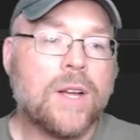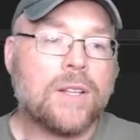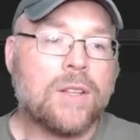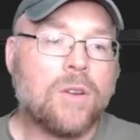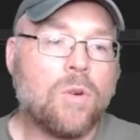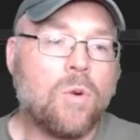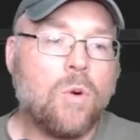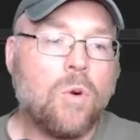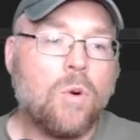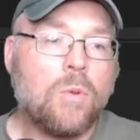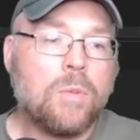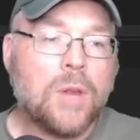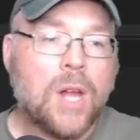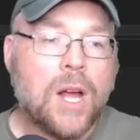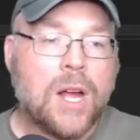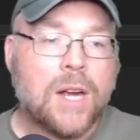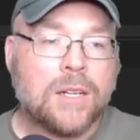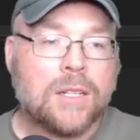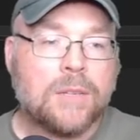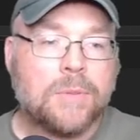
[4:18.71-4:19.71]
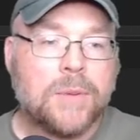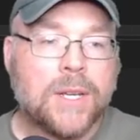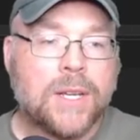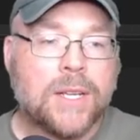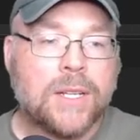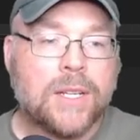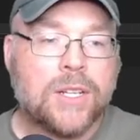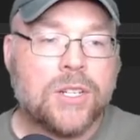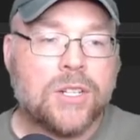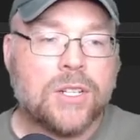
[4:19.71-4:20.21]
the whole block to be
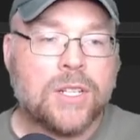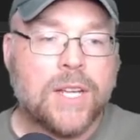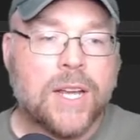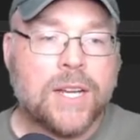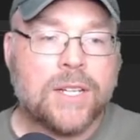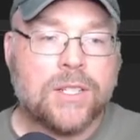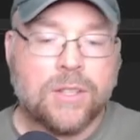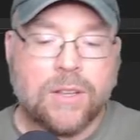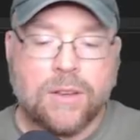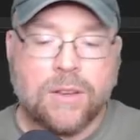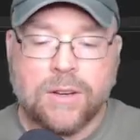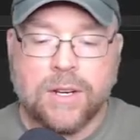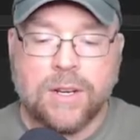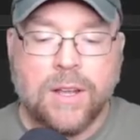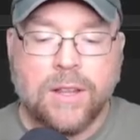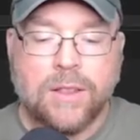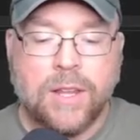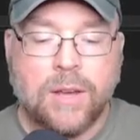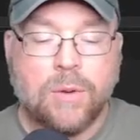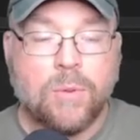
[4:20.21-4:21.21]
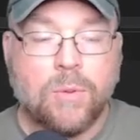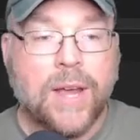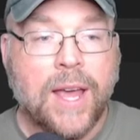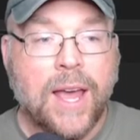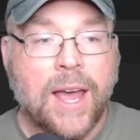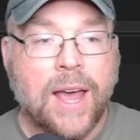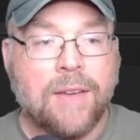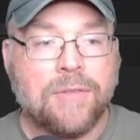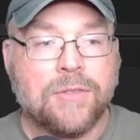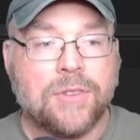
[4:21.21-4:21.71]
conditionally executed, then we
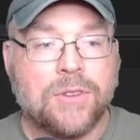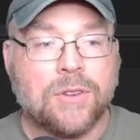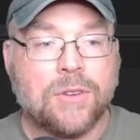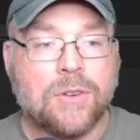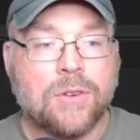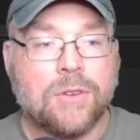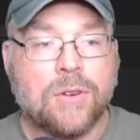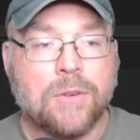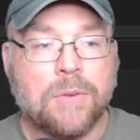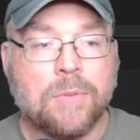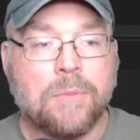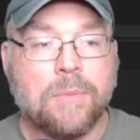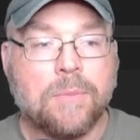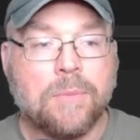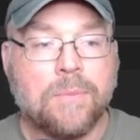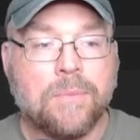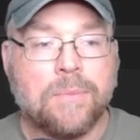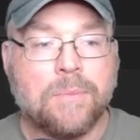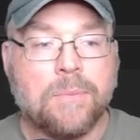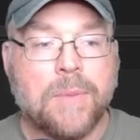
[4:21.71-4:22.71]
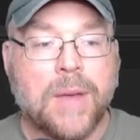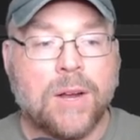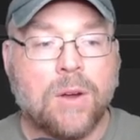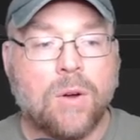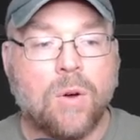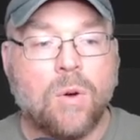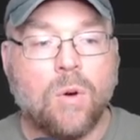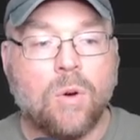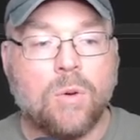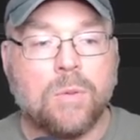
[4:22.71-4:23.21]
have to make
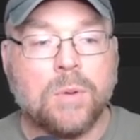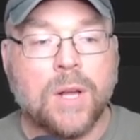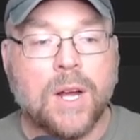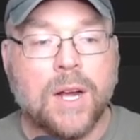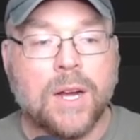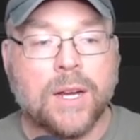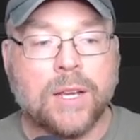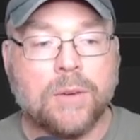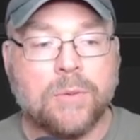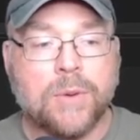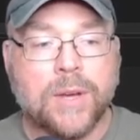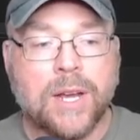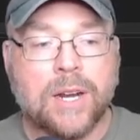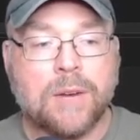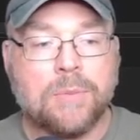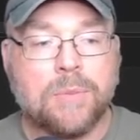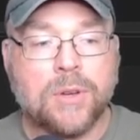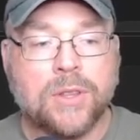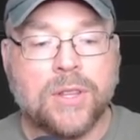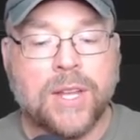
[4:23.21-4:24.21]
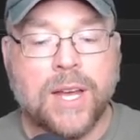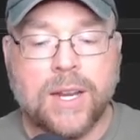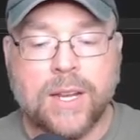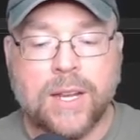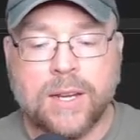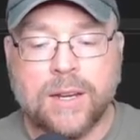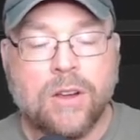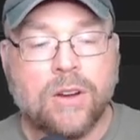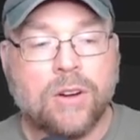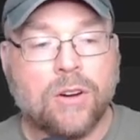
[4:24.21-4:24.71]
a whole block, and we got to put that
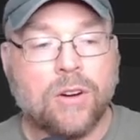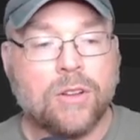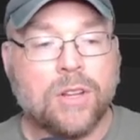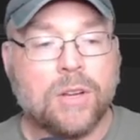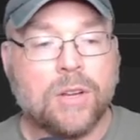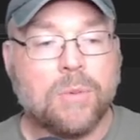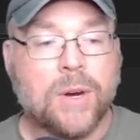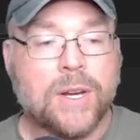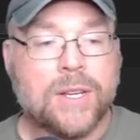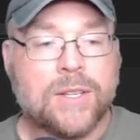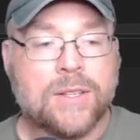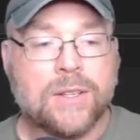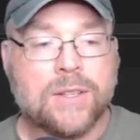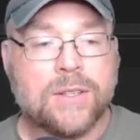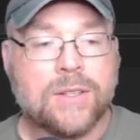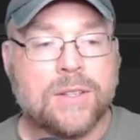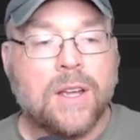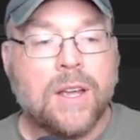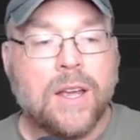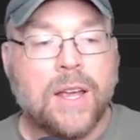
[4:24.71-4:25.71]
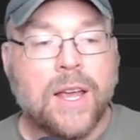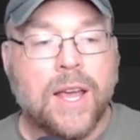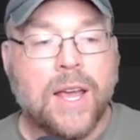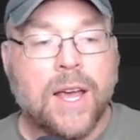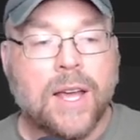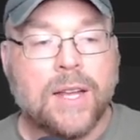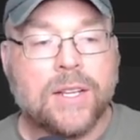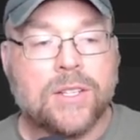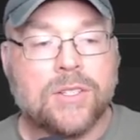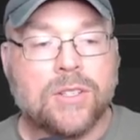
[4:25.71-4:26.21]
in curly braces.
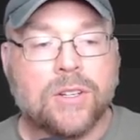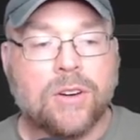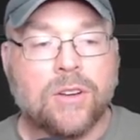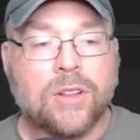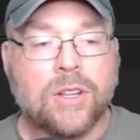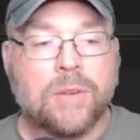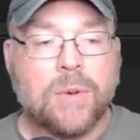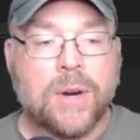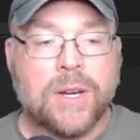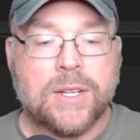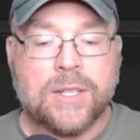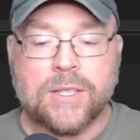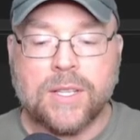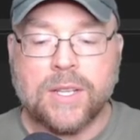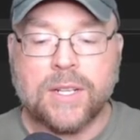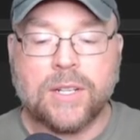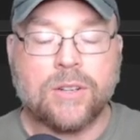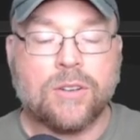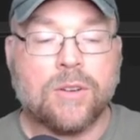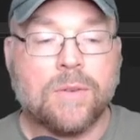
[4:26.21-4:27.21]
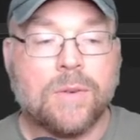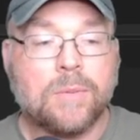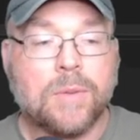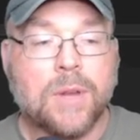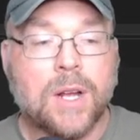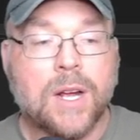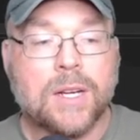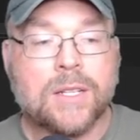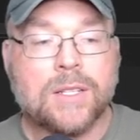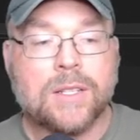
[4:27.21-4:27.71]
And it's the curly braces that determine
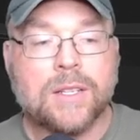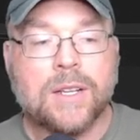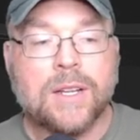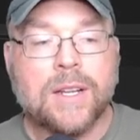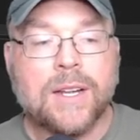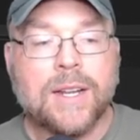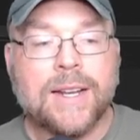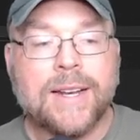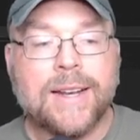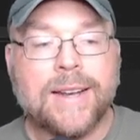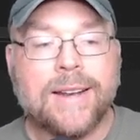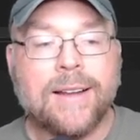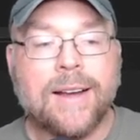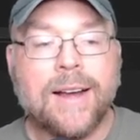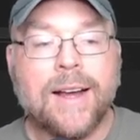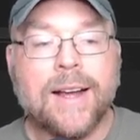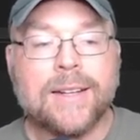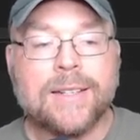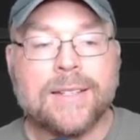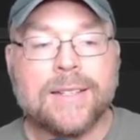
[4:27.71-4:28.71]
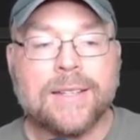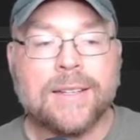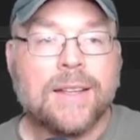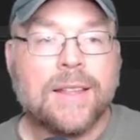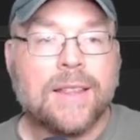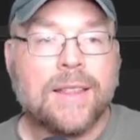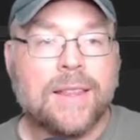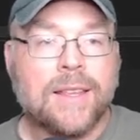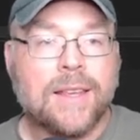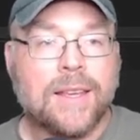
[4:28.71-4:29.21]
blocks, not
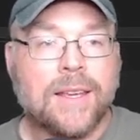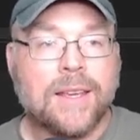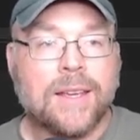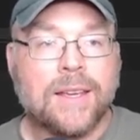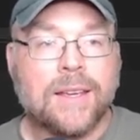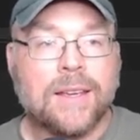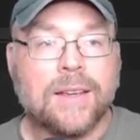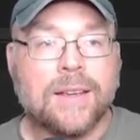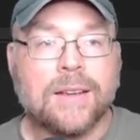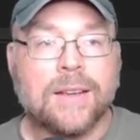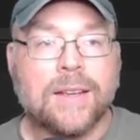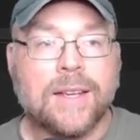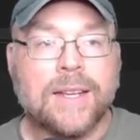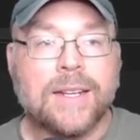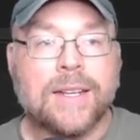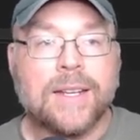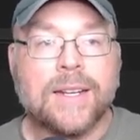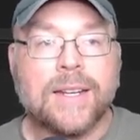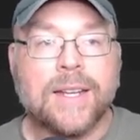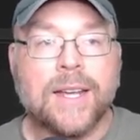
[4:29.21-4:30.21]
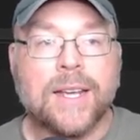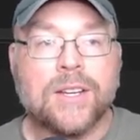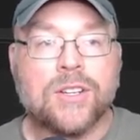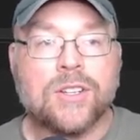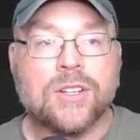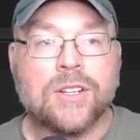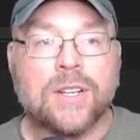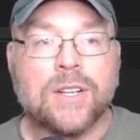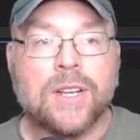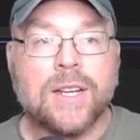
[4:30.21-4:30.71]
the
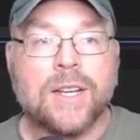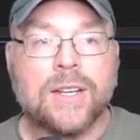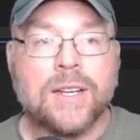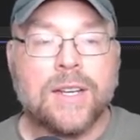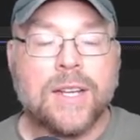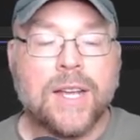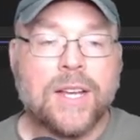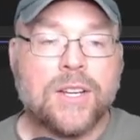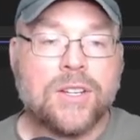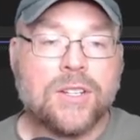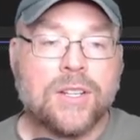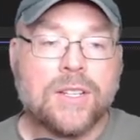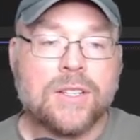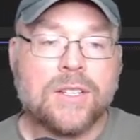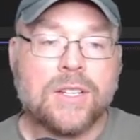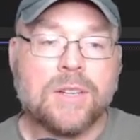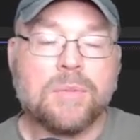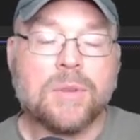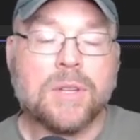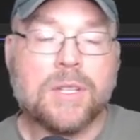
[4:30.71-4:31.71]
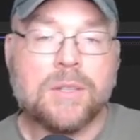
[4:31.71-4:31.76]
indentation. Indentation in C plus